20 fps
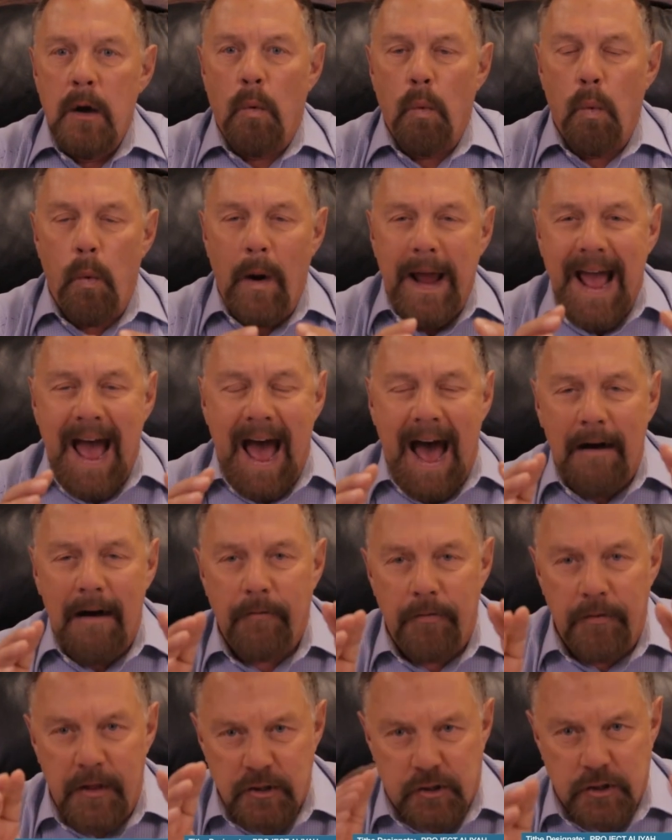We have,
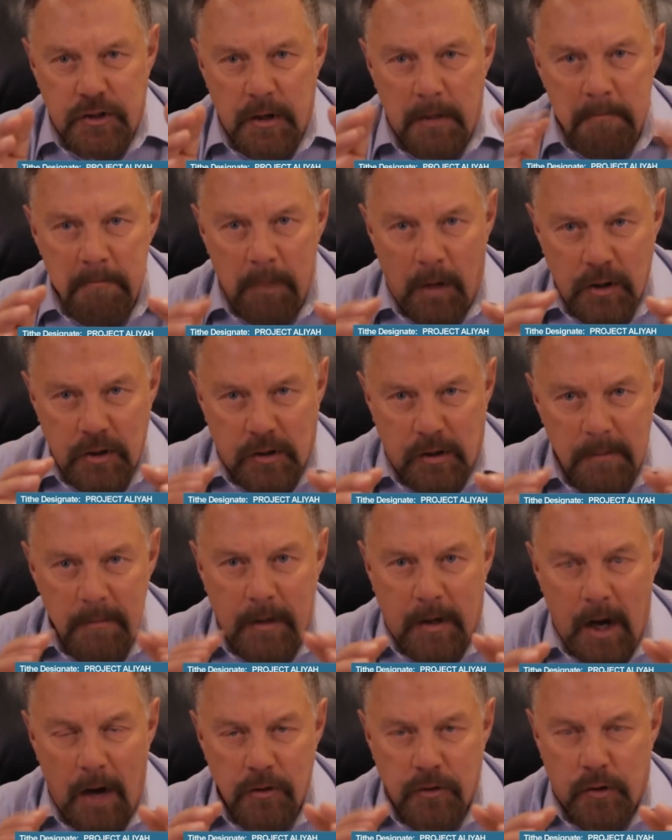this is a
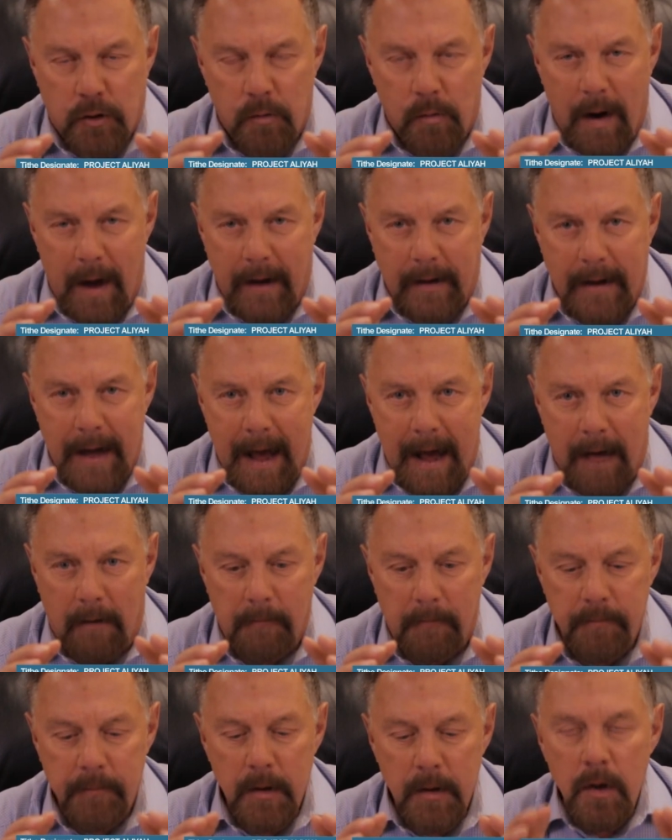Muslim country right
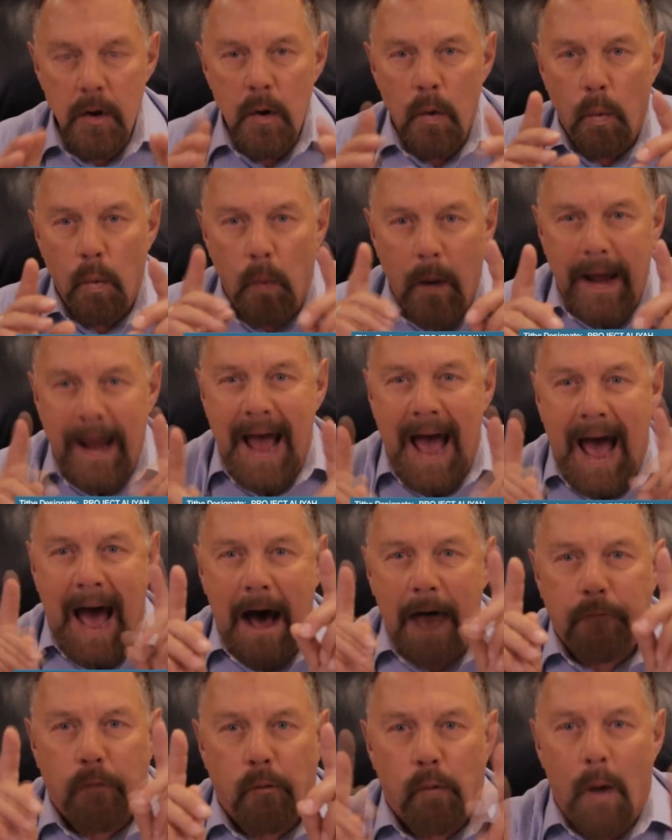now we
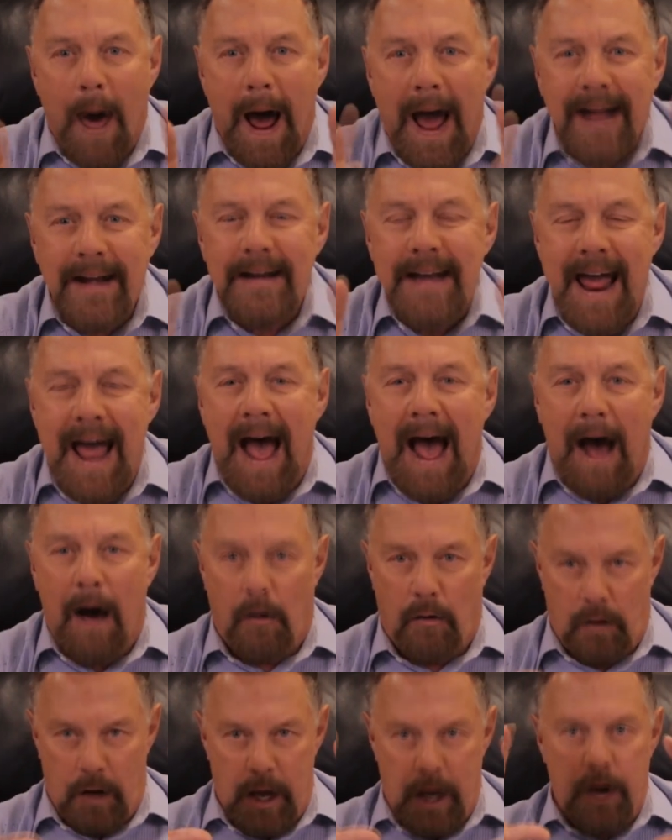have right
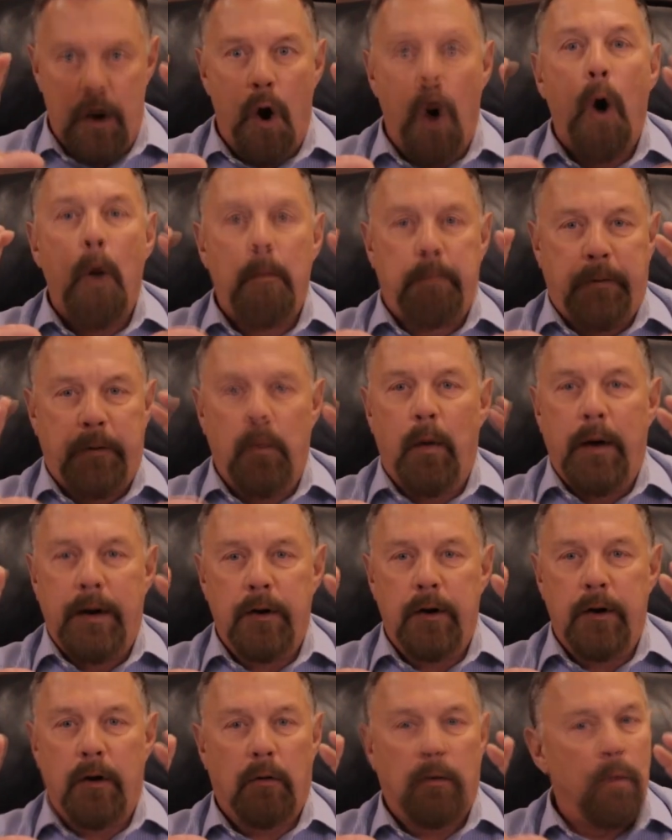now an open
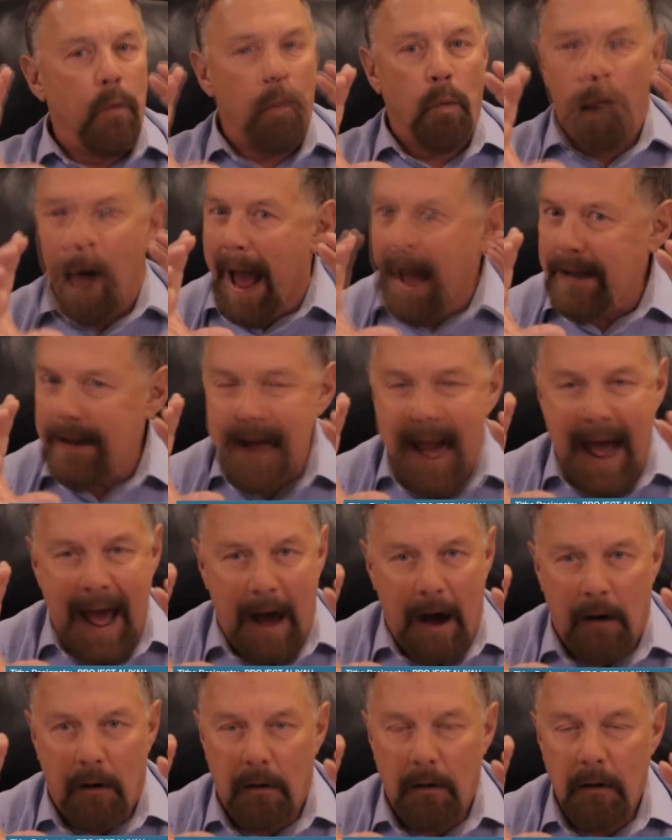window, right
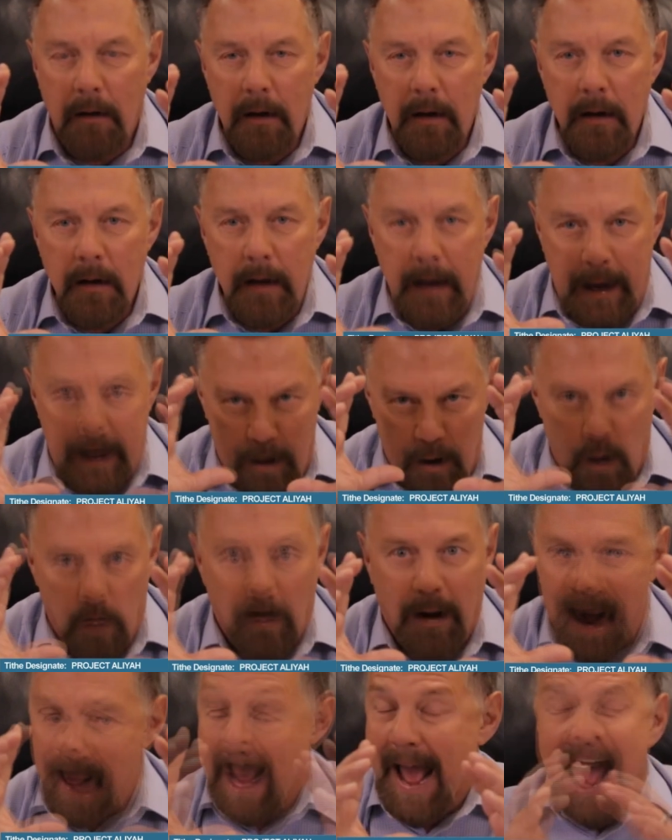now. And
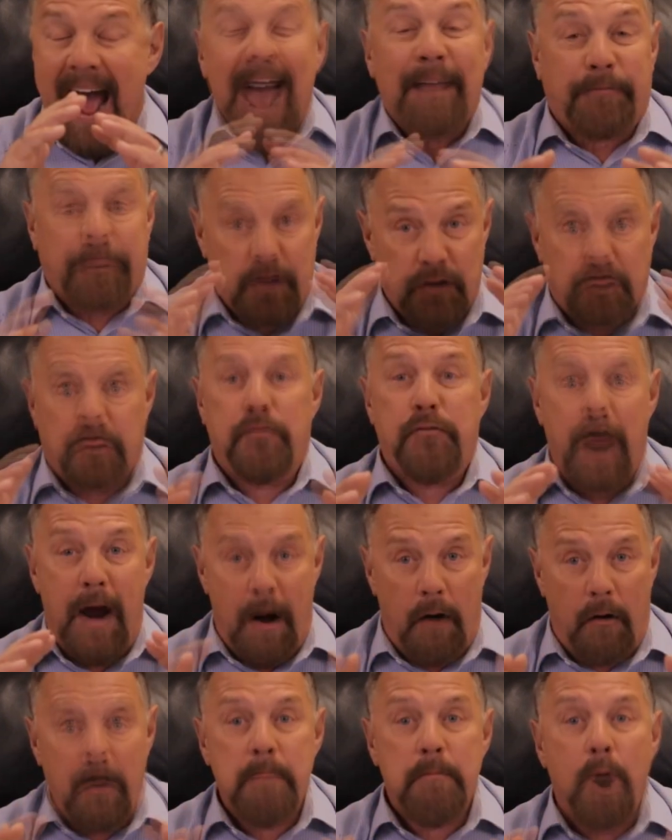at this
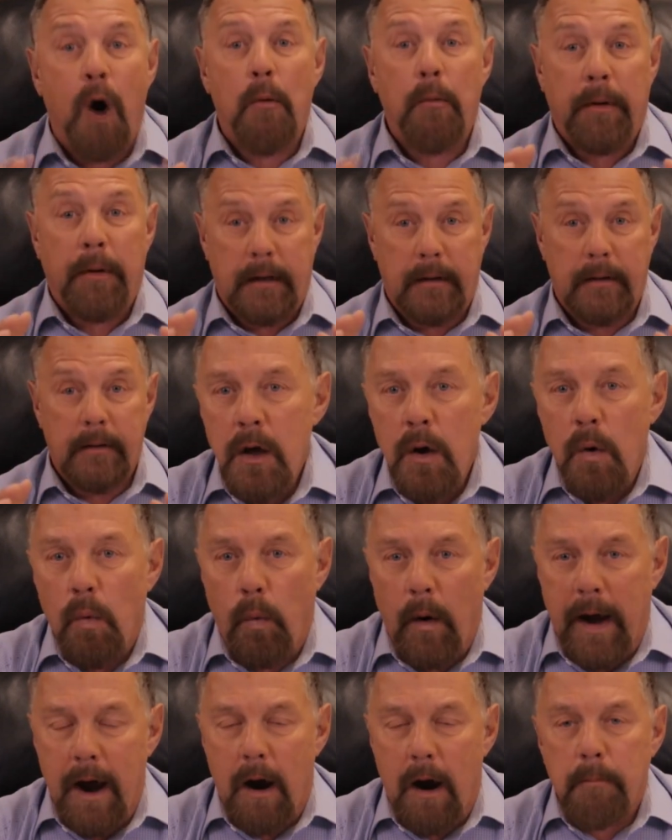very moment,
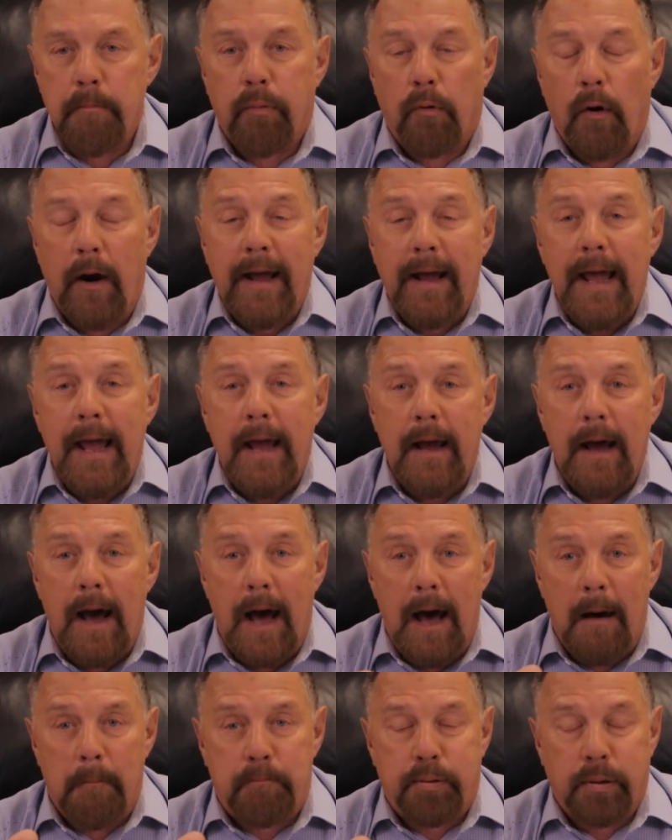we are bringing
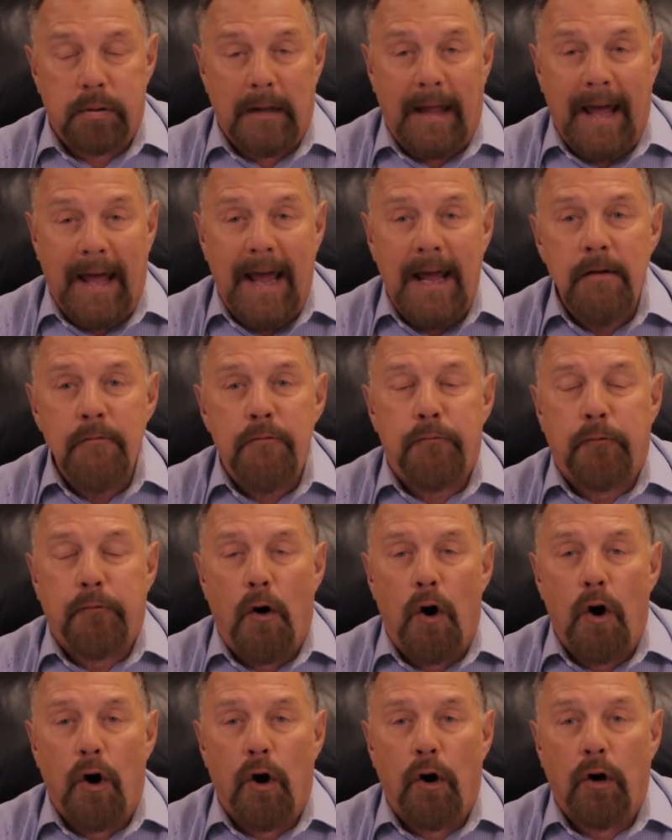a plane
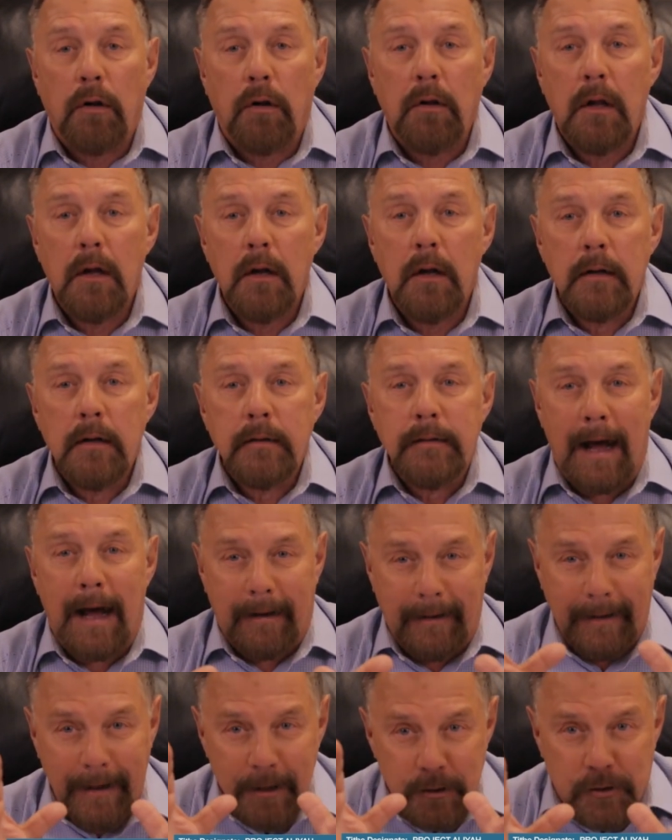full. Now,
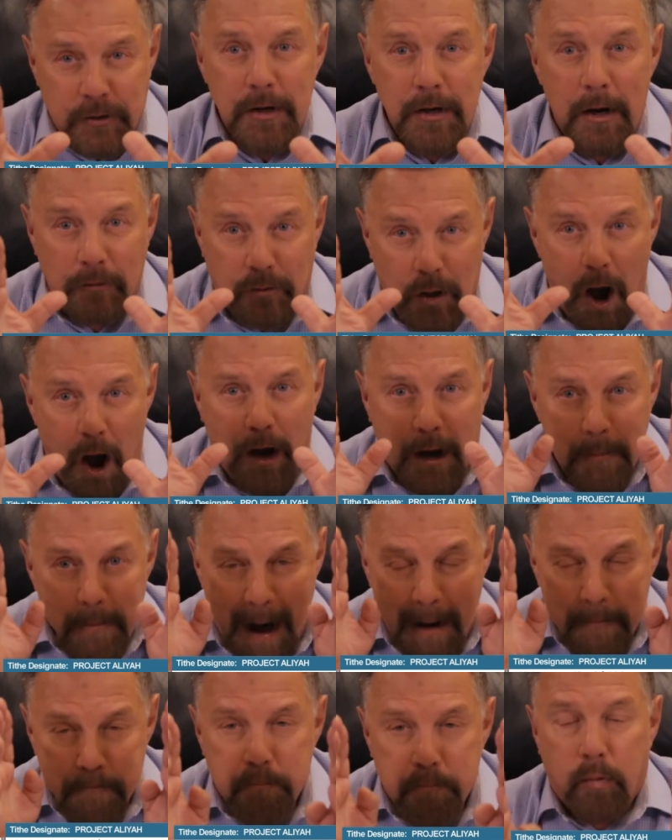listen to uh, talk
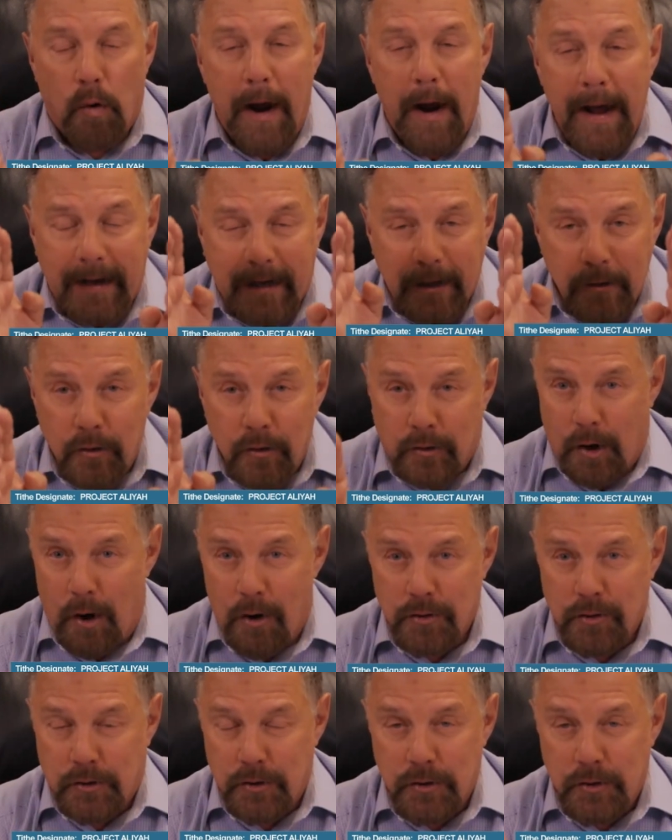about breaking
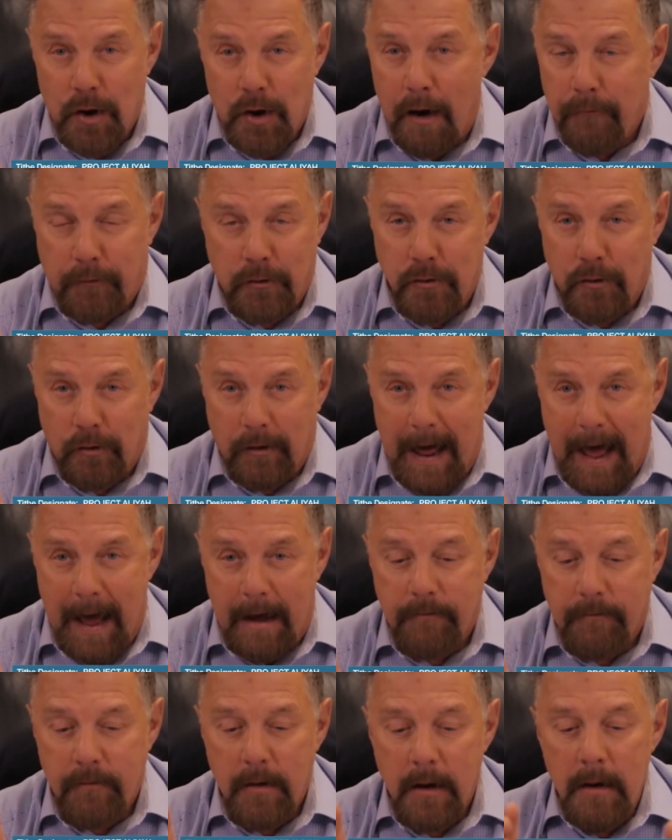curses off of your life.